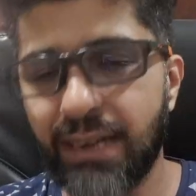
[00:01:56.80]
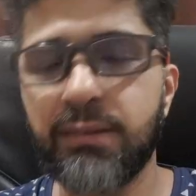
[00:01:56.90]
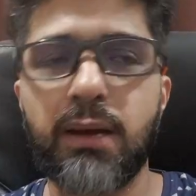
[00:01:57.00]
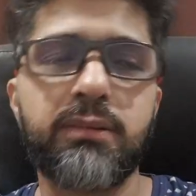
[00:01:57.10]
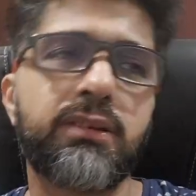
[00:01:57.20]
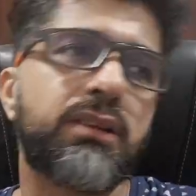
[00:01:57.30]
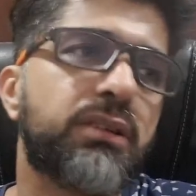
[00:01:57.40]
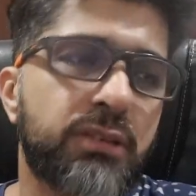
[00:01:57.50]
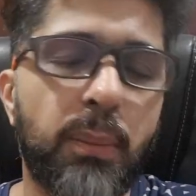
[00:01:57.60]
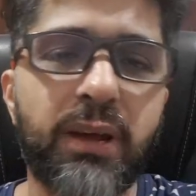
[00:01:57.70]
as in
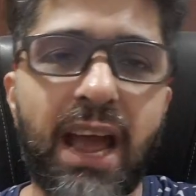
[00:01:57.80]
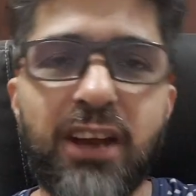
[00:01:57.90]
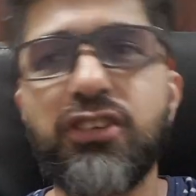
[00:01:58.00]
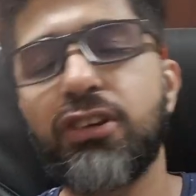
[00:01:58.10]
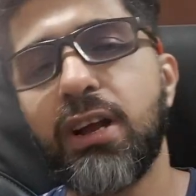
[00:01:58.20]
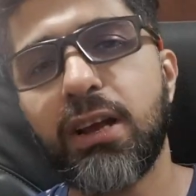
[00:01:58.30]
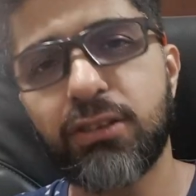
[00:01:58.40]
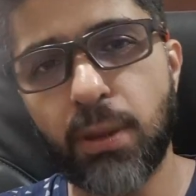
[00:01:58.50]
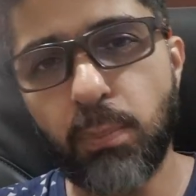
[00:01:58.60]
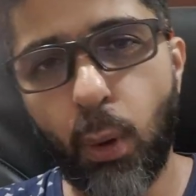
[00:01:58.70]
some cash,
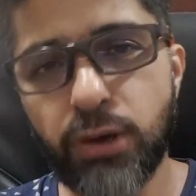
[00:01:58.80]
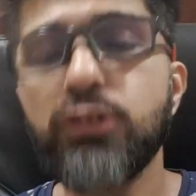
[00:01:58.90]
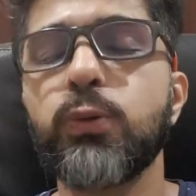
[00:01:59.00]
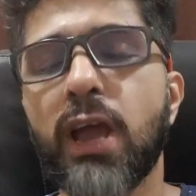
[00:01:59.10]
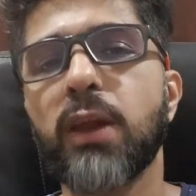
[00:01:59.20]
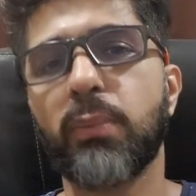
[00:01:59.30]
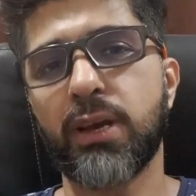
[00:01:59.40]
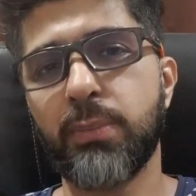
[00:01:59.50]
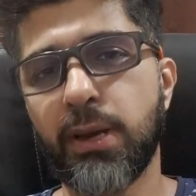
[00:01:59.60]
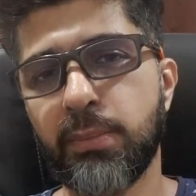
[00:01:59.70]
some points, you can buy
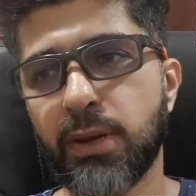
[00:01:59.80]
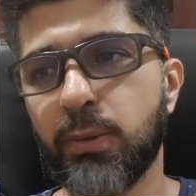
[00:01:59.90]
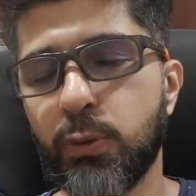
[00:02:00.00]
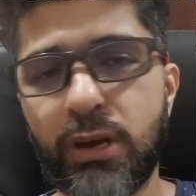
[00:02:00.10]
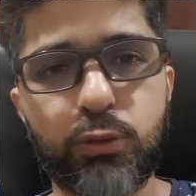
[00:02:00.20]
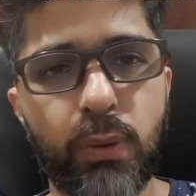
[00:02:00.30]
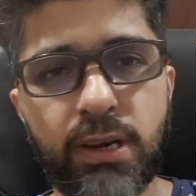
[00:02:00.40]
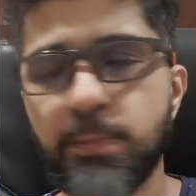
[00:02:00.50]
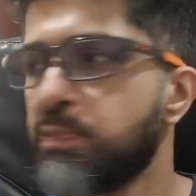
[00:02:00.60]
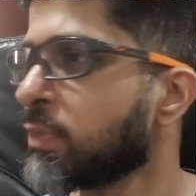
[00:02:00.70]
a BMW
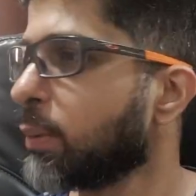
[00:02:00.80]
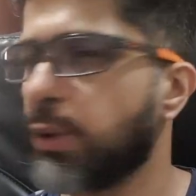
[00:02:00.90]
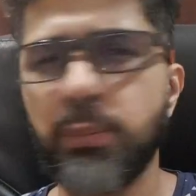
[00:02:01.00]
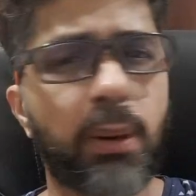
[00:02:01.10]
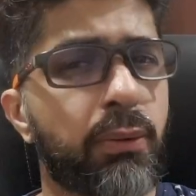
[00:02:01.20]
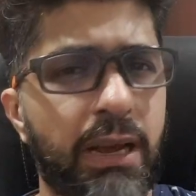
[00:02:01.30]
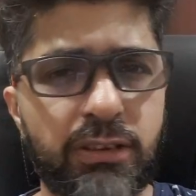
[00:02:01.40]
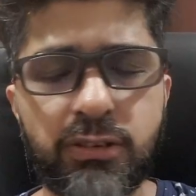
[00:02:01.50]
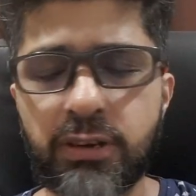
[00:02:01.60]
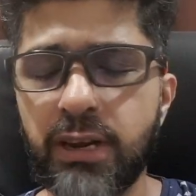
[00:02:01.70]
X1, BMW
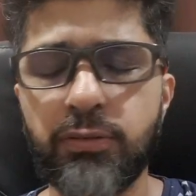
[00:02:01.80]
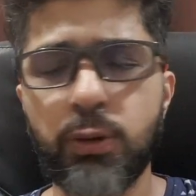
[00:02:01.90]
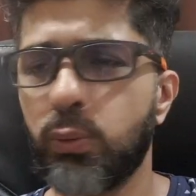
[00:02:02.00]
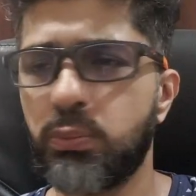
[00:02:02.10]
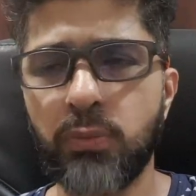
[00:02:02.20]
X3, a few